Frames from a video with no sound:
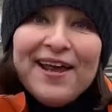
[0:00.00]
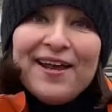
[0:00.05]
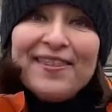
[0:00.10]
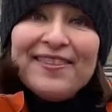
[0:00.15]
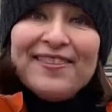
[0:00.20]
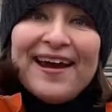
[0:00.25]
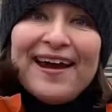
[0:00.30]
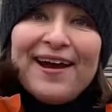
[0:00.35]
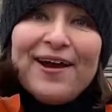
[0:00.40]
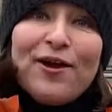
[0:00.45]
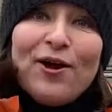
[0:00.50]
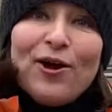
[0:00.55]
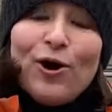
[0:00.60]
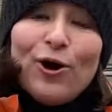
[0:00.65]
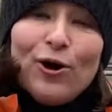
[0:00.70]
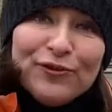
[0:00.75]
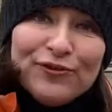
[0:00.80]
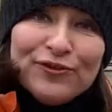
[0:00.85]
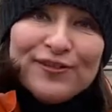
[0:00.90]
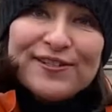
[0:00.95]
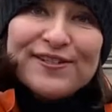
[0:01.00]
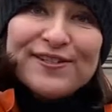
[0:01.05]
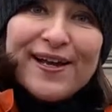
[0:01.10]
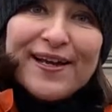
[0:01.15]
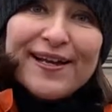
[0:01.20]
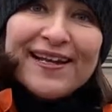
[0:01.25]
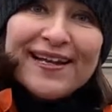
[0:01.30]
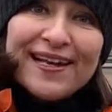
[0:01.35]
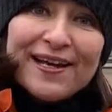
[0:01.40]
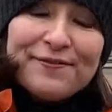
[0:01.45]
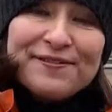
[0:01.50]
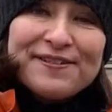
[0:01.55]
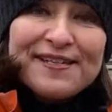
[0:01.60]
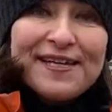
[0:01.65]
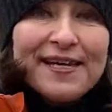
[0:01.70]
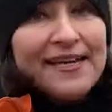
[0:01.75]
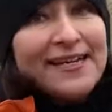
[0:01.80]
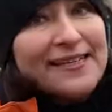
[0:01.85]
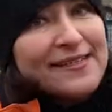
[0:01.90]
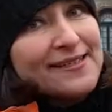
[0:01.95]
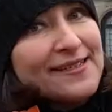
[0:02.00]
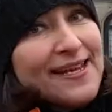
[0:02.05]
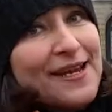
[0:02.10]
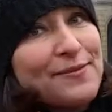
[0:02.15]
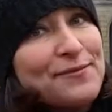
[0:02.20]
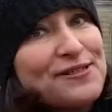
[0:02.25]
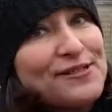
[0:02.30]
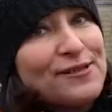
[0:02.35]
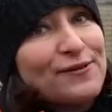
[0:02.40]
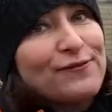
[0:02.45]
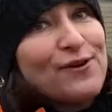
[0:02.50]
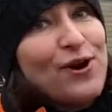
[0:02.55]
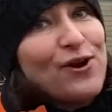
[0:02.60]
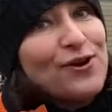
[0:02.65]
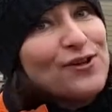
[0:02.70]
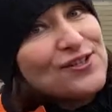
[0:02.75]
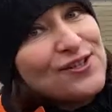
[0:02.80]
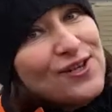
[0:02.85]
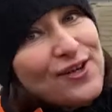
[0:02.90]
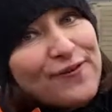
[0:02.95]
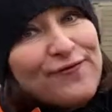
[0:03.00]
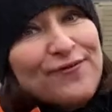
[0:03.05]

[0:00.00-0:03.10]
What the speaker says: There her oldest son lives. His name is of course